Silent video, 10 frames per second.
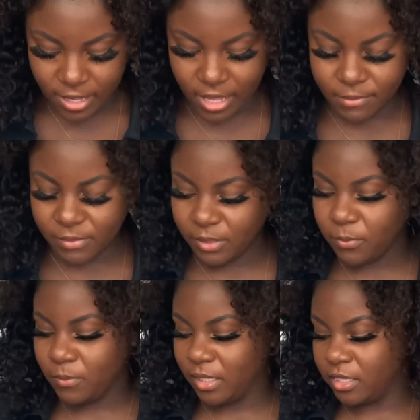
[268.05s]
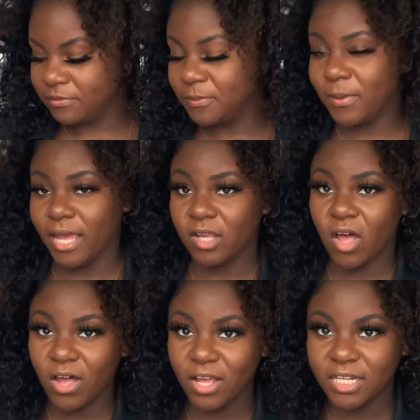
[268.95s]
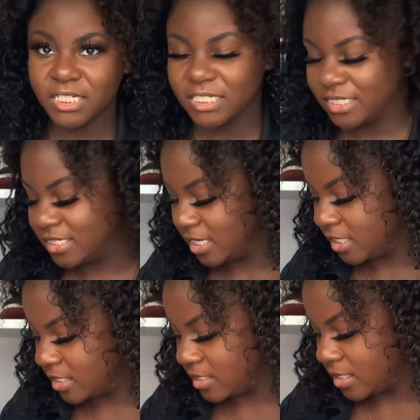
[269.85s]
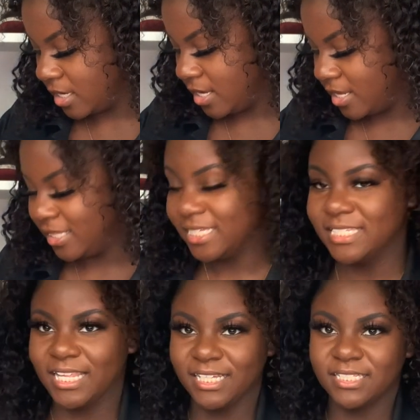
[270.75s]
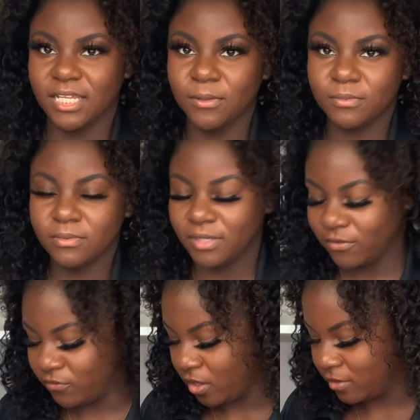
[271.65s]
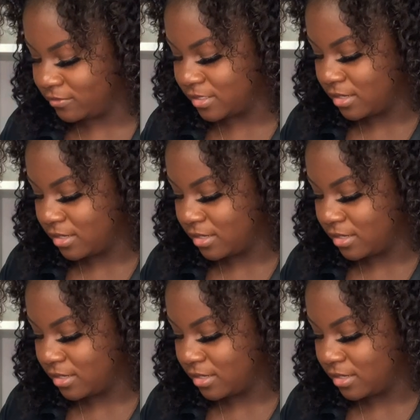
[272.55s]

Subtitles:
I'm gonna put my gloves back on just because this next step involves